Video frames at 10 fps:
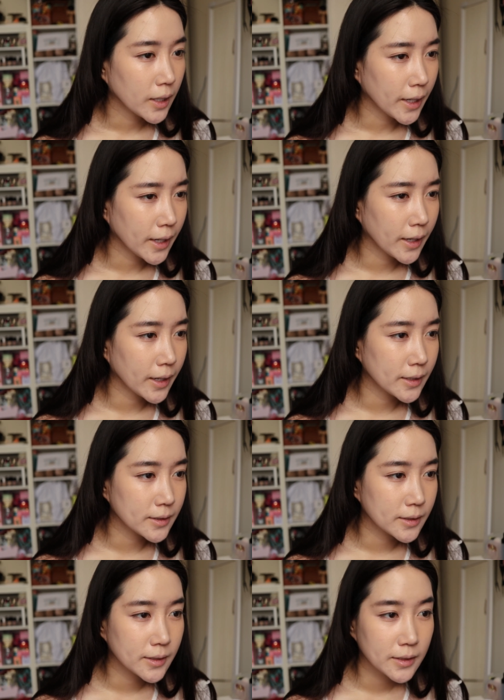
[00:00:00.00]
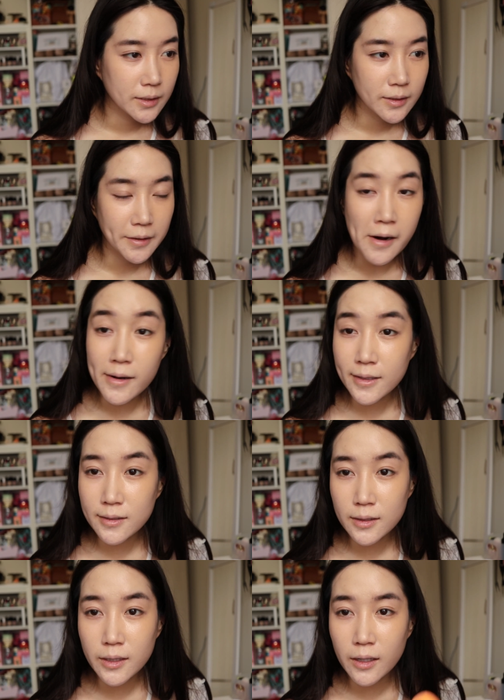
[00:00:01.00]
And
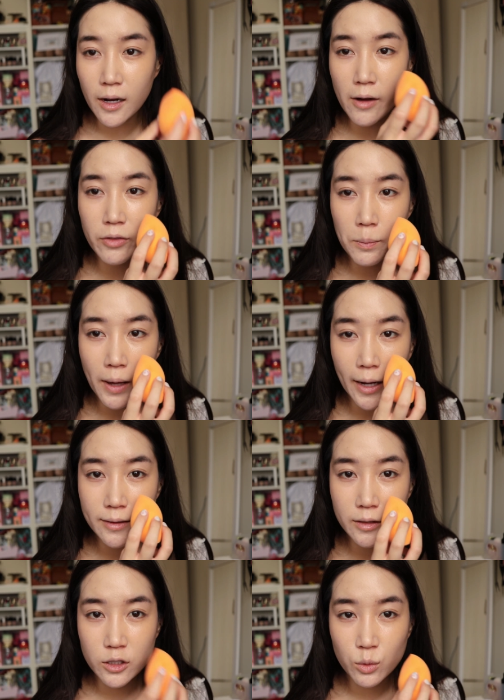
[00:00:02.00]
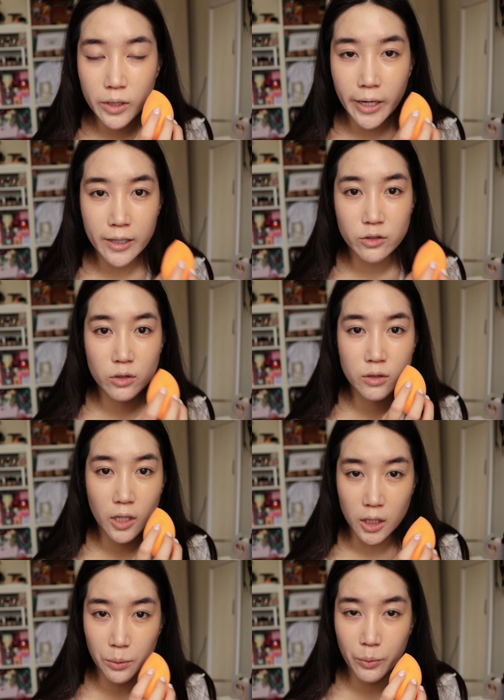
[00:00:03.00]
honestly, off the bat, this one cancels
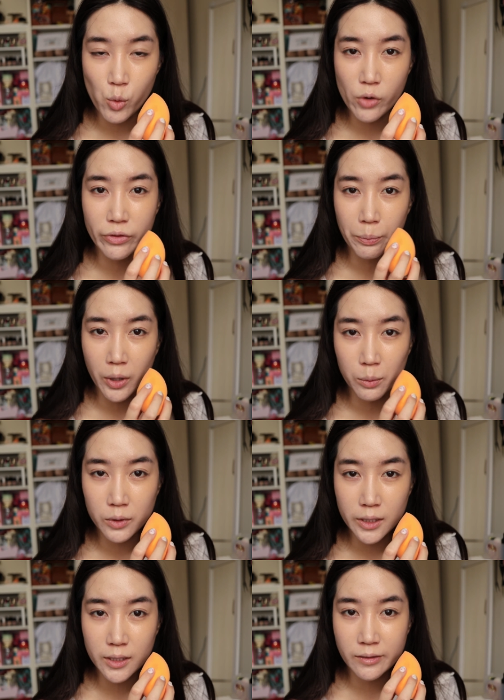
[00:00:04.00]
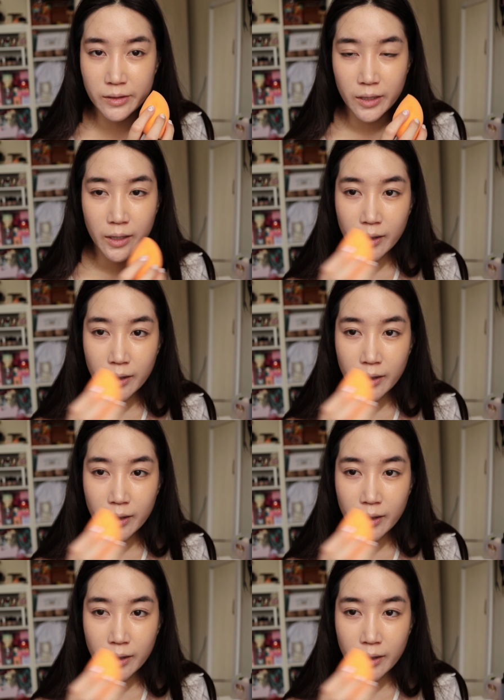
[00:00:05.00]
a little bit more of the purpliness